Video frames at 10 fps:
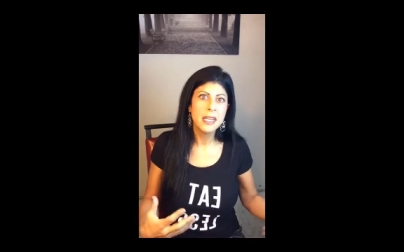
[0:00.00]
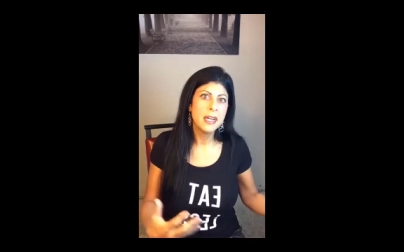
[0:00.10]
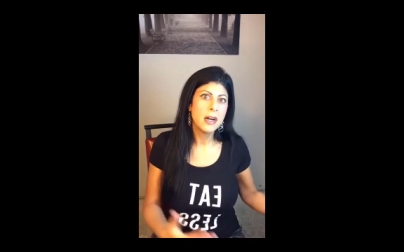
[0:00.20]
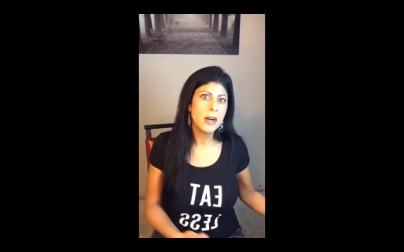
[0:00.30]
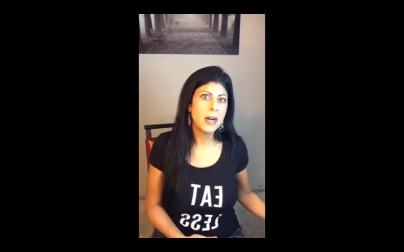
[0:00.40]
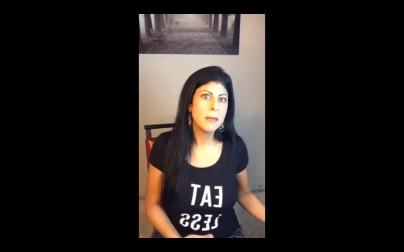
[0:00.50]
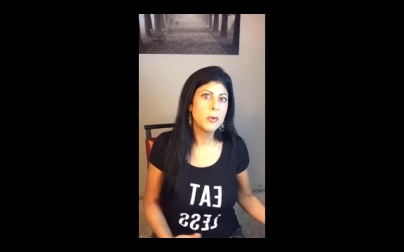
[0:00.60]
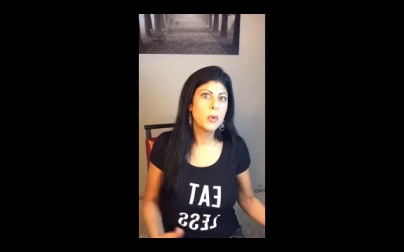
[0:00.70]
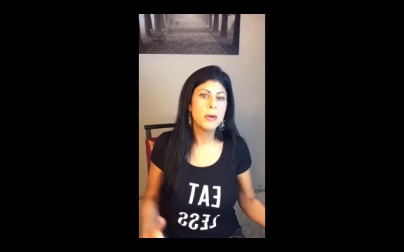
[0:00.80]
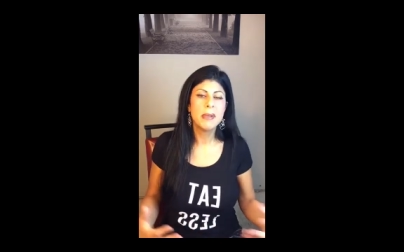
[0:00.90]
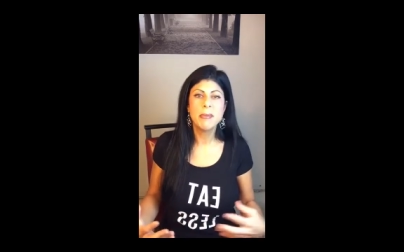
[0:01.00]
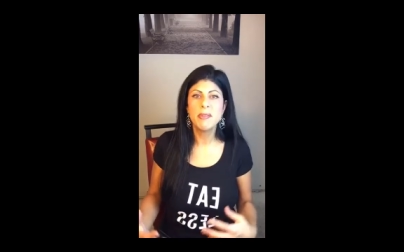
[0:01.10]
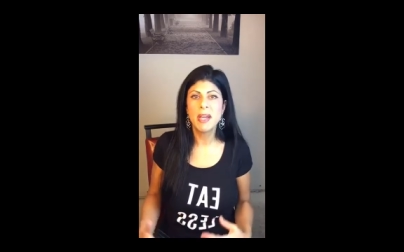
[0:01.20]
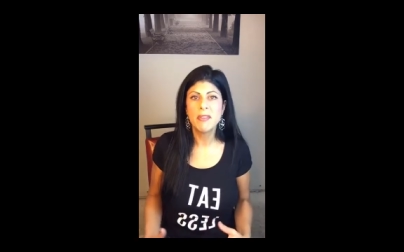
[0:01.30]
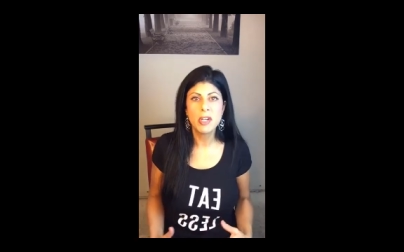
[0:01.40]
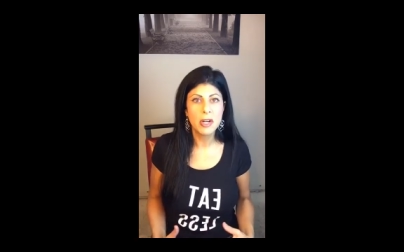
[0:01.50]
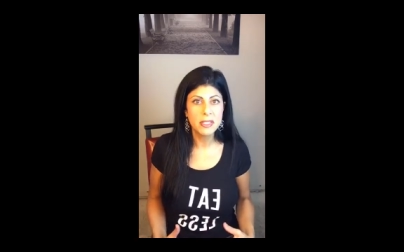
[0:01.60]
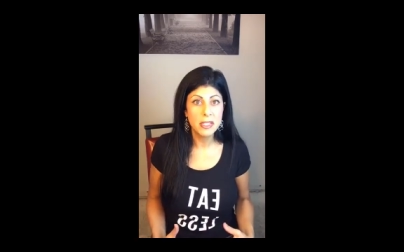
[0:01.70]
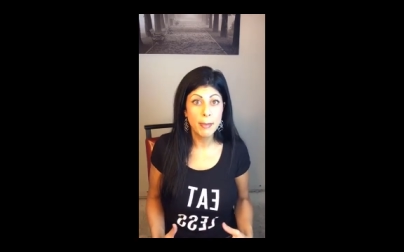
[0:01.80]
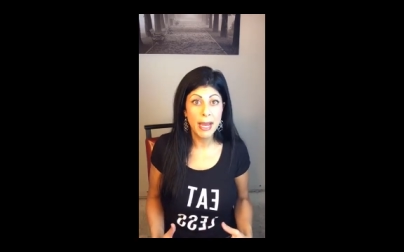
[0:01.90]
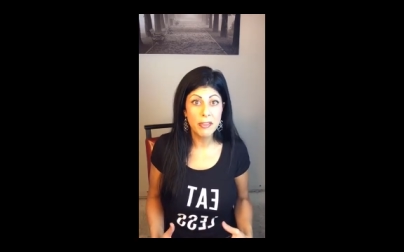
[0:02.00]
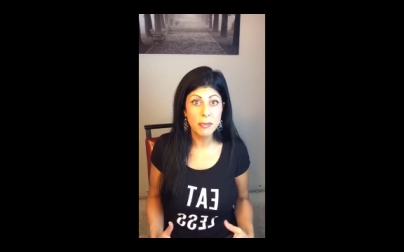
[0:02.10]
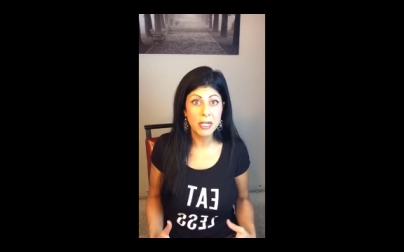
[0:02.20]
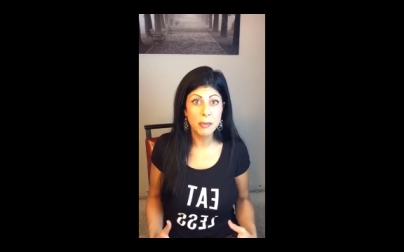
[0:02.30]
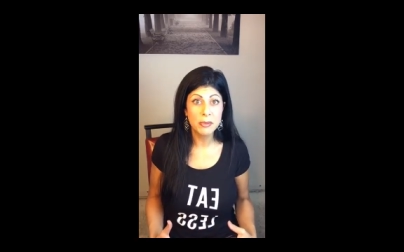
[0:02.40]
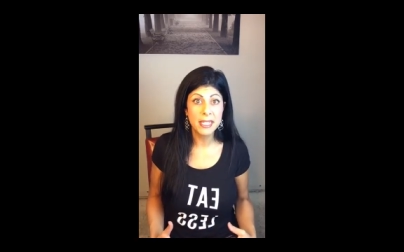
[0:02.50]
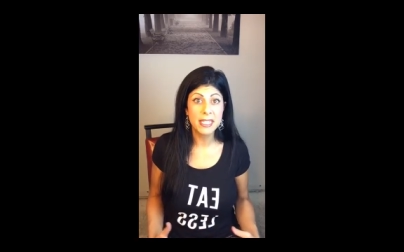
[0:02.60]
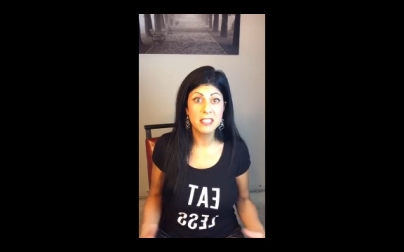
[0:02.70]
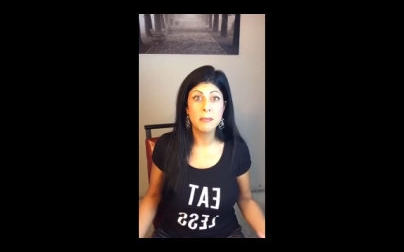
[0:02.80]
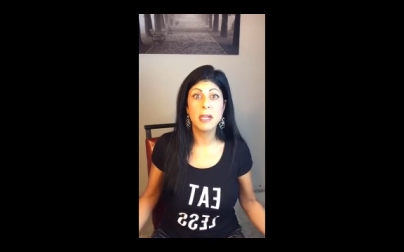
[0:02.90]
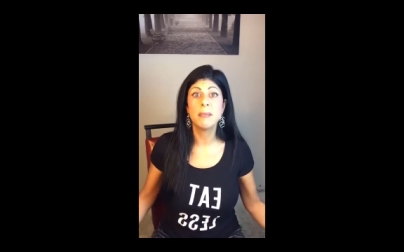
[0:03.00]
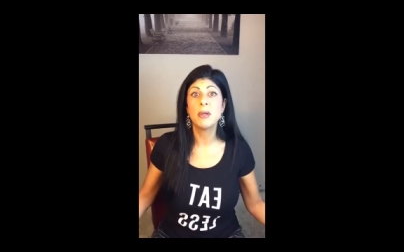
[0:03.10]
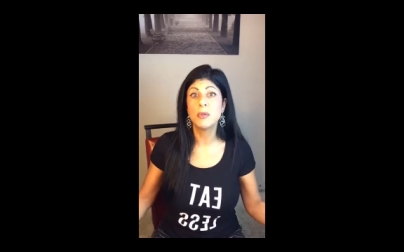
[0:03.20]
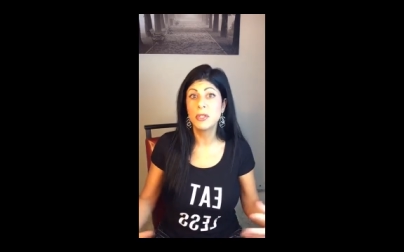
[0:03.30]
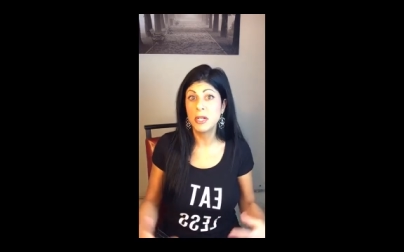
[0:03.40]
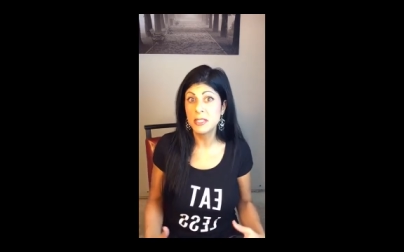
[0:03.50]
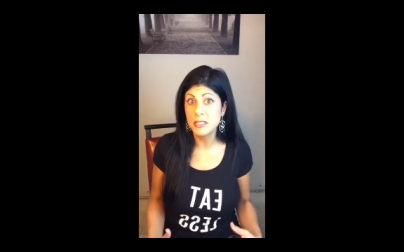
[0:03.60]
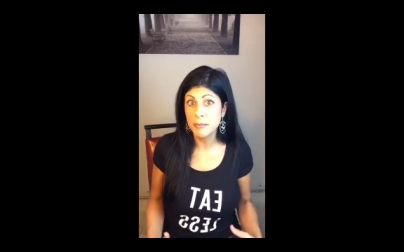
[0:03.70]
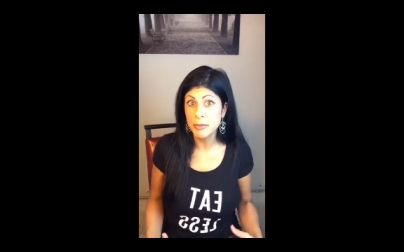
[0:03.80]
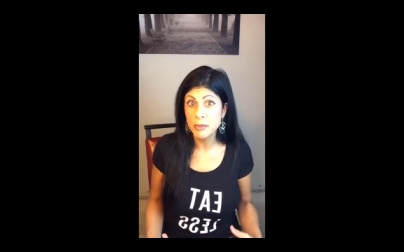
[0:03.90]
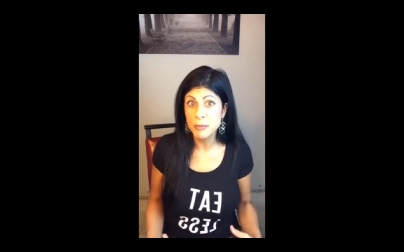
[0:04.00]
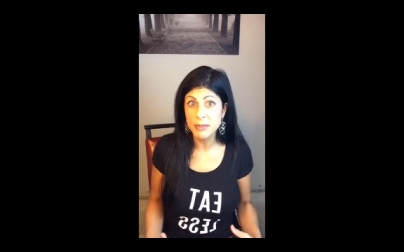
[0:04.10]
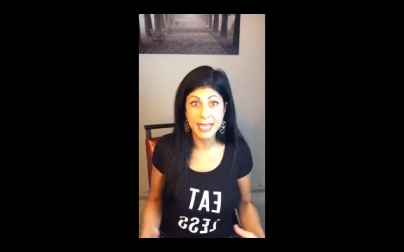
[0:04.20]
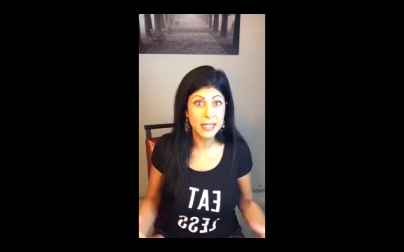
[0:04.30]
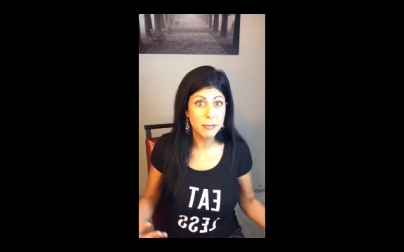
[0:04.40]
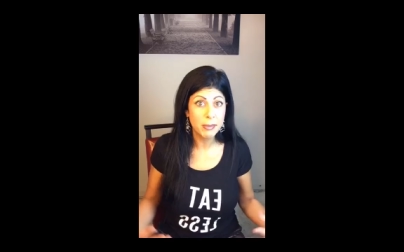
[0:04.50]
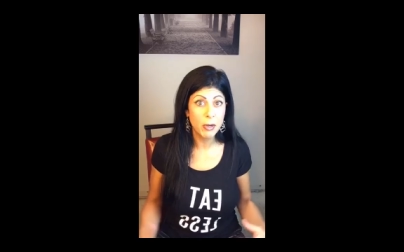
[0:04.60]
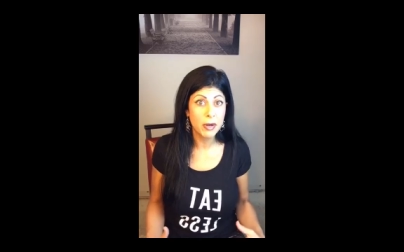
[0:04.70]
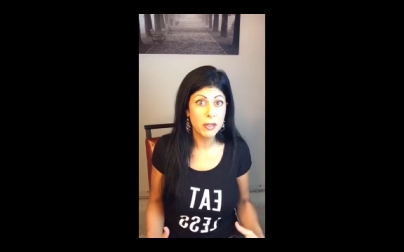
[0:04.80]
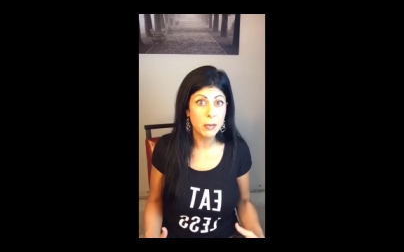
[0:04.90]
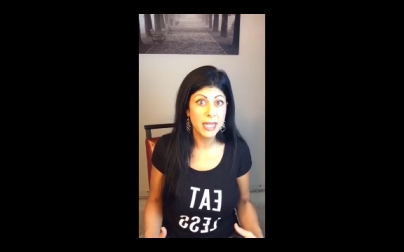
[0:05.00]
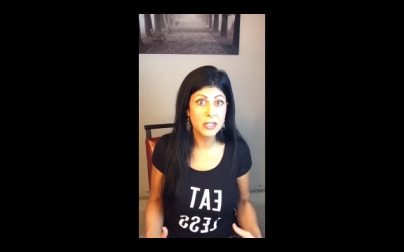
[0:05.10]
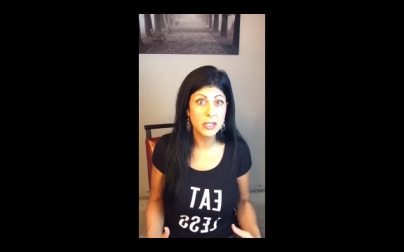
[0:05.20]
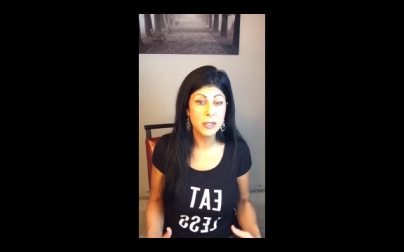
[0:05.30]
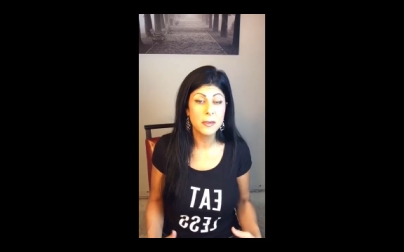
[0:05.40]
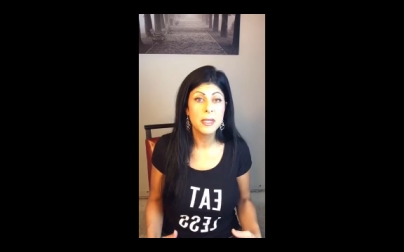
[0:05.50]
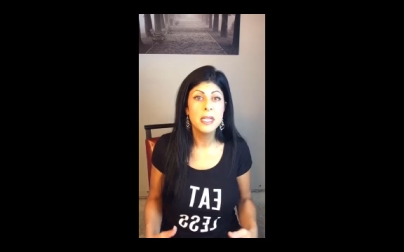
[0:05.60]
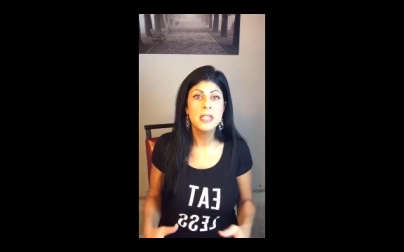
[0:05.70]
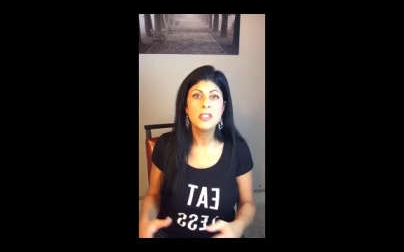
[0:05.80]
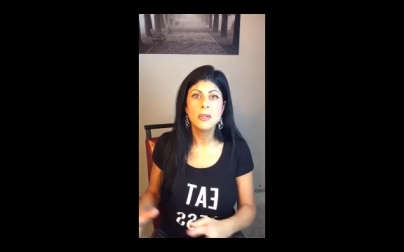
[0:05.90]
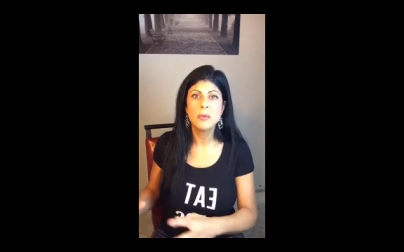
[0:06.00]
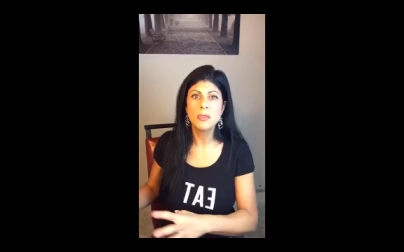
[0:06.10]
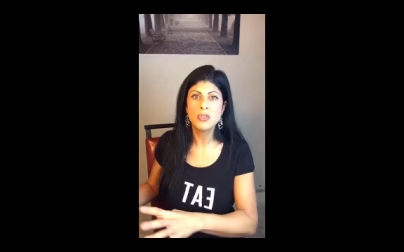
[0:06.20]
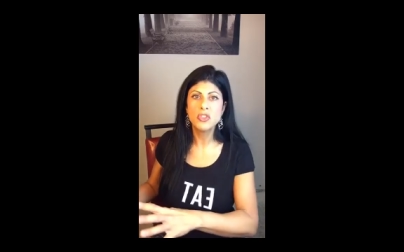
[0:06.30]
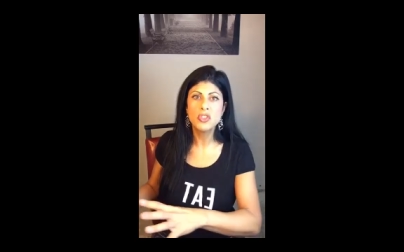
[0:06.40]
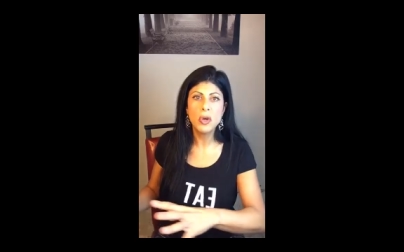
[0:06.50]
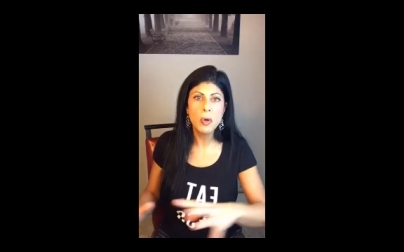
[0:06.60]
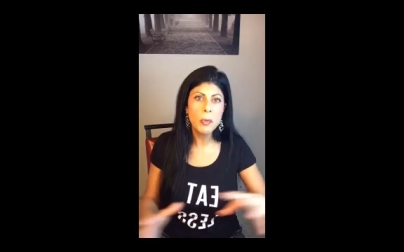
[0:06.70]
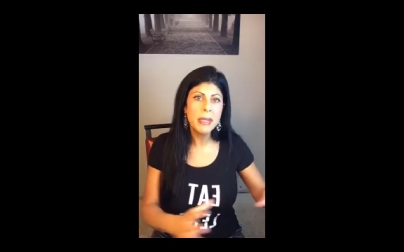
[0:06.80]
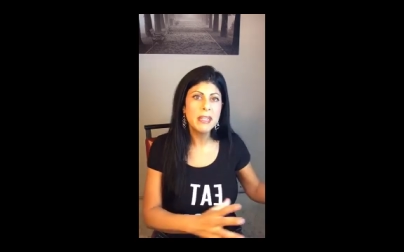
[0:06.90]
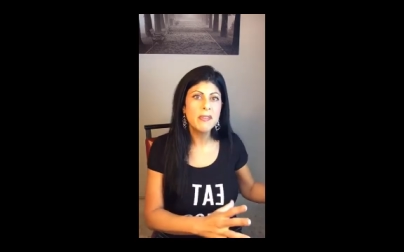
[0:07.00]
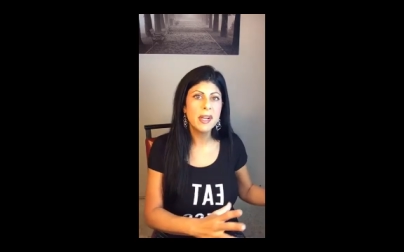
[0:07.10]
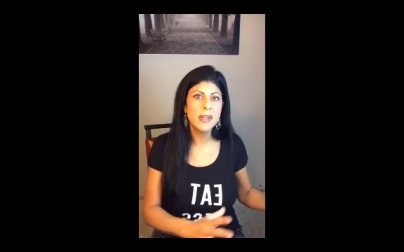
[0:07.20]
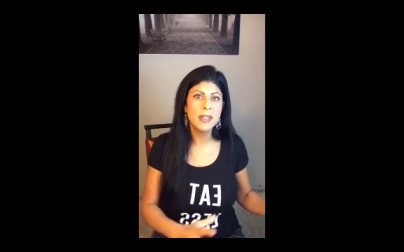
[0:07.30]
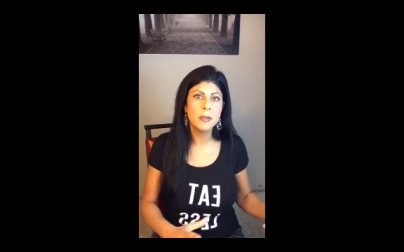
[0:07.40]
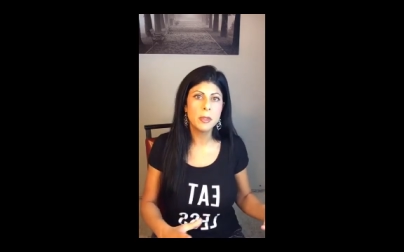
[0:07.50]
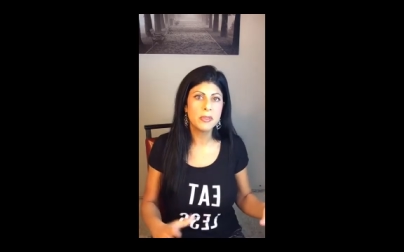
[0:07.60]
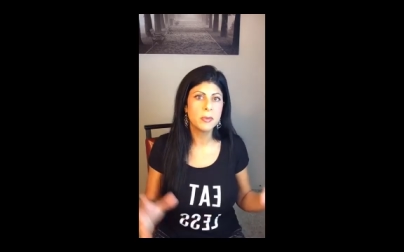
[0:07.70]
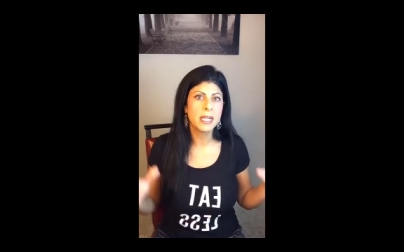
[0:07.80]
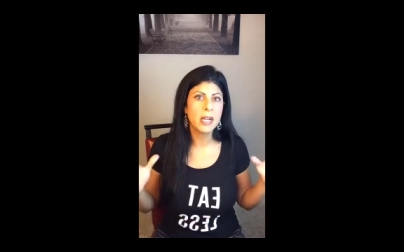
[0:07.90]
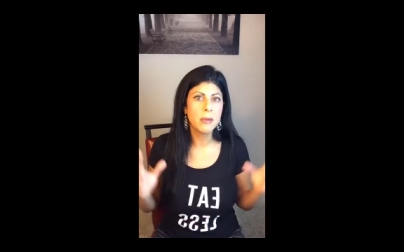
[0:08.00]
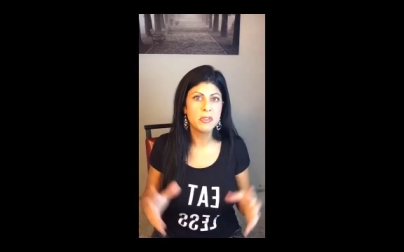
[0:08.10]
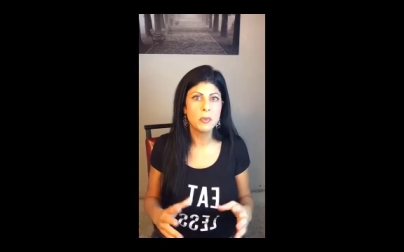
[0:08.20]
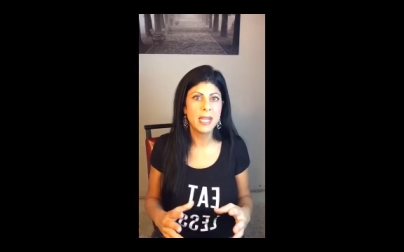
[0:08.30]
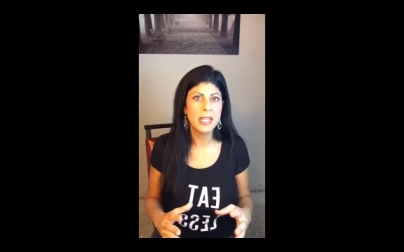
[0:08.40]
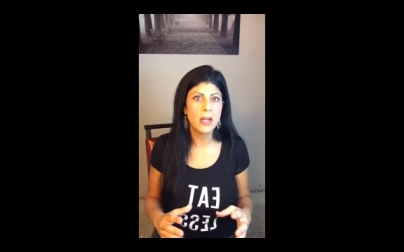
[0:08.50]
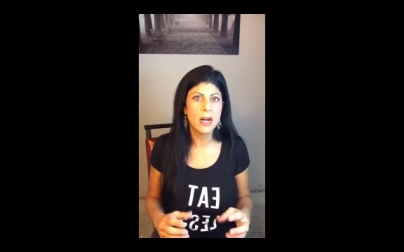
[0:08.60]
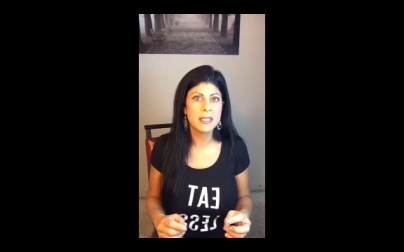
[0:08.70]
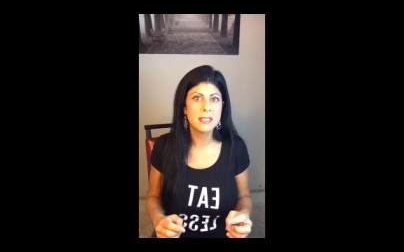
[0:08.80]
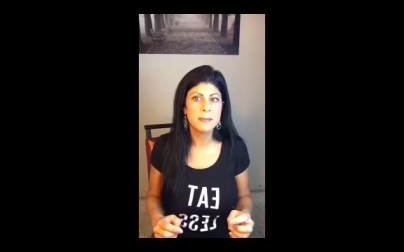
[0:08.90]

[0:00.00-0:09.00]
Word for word: Or maybe if you haven't gone to the bathroom in a couple days, you might be holding on to some poop, and that could be part of the weight too. So there's so many variables when it comes to weight loss.